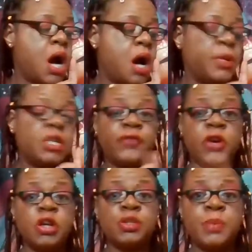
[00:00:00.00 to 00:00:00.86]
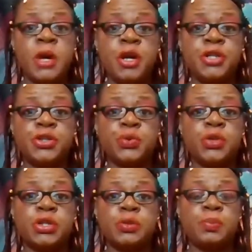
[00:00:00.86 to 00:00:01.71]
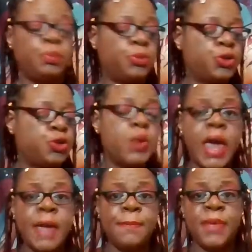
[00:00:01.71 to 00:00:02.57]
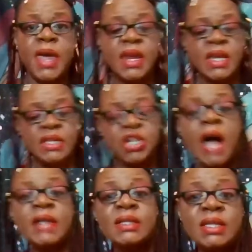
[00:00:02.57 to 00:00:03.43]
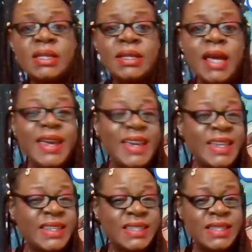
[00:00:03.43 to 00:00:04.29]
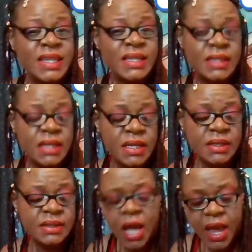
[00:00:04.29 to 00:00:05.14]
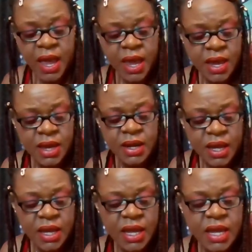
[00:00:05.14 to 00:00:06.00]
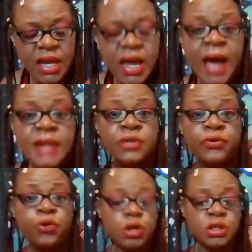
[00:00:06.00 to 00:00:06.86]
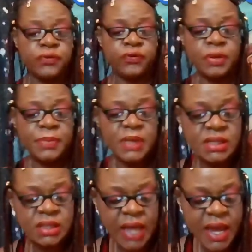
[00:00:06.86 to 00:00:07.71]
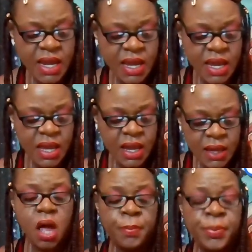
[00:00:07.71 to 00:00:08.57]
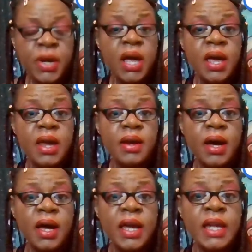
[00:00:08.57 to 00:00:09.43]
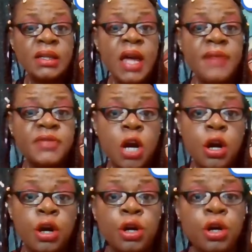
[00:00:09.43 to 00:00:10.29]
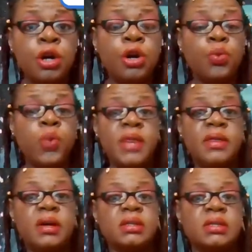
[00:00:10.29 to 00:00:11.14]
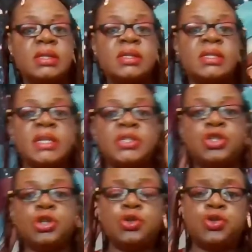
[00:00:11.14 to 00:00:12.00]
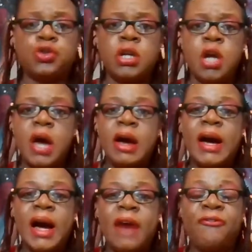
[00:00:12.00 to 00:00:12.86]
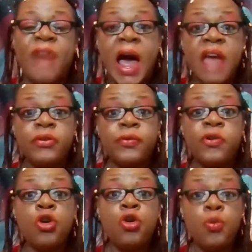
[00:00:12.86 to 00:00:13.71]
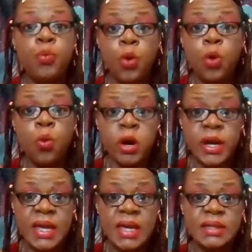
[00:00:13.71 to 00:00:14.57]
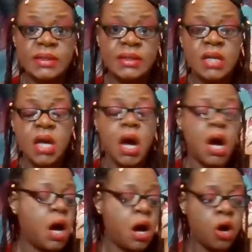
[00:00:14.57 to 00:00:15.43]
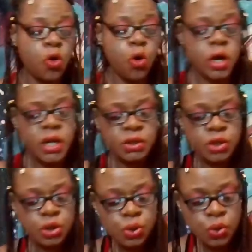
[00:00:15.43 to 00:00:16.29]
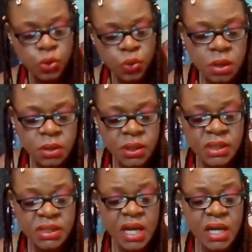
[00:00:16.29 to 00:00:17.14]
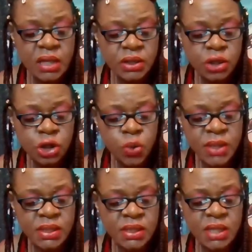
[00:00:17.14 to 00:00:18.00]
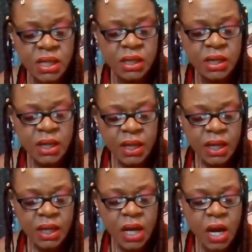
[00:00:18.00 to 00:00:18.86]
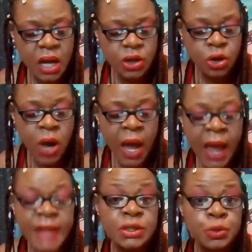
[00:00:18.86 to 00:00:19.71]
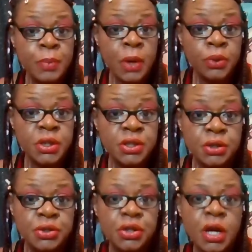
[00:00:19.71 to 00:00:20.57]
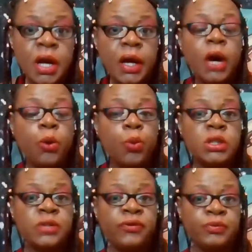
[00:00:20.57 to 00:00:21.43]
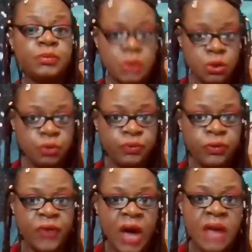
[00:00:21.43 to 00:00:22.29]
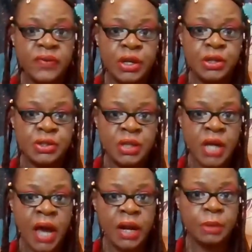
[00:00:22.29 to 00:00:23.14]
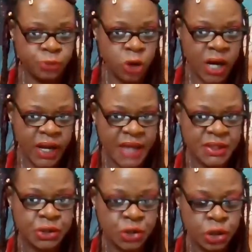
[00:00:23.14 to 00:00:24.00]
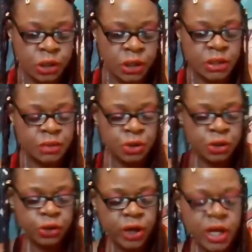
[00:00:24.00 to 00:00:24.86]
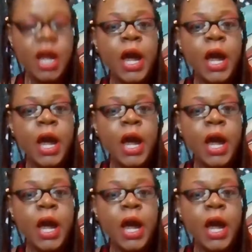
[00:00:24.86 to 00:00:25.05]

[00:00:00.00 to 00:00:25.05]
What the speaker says: His first marriage was to a Betty Johnson in the 60s, and he got divorced from this lady, but he left her with 6 children. 5 of whom were his. According to the Sun, the U.S. Sun, I had to do my research. Went to school for 5 years and got a broadcasting journalism degree,